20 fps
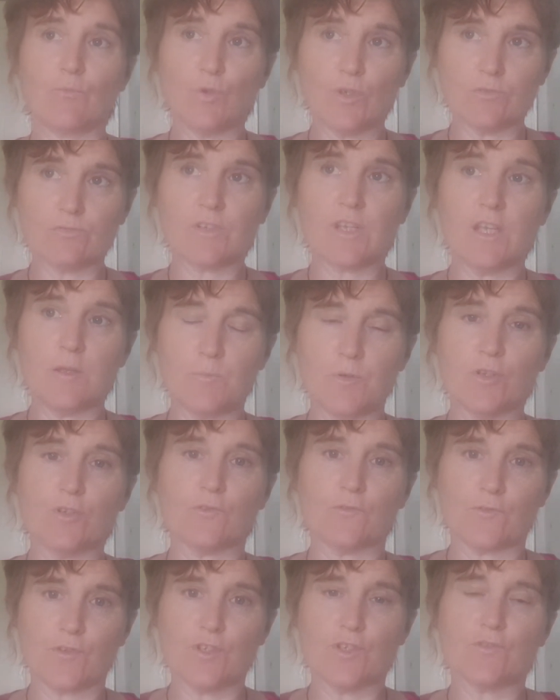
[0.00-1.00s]
will keep in your
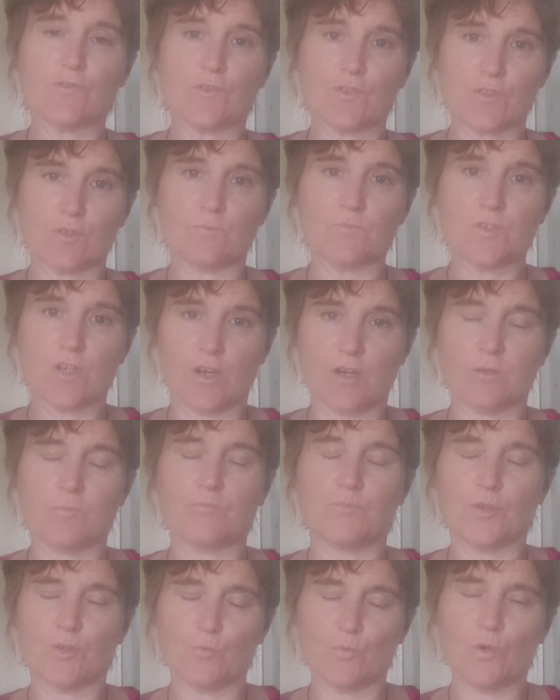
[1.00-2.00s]
fridge for some time,
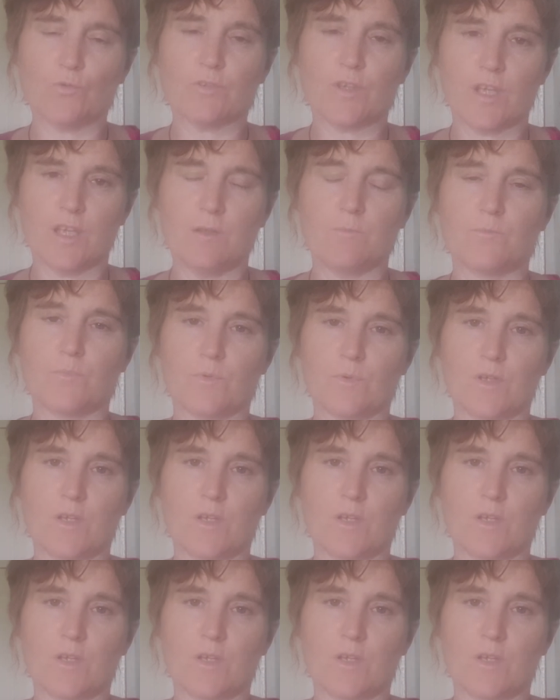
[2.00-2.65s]
but it won't keep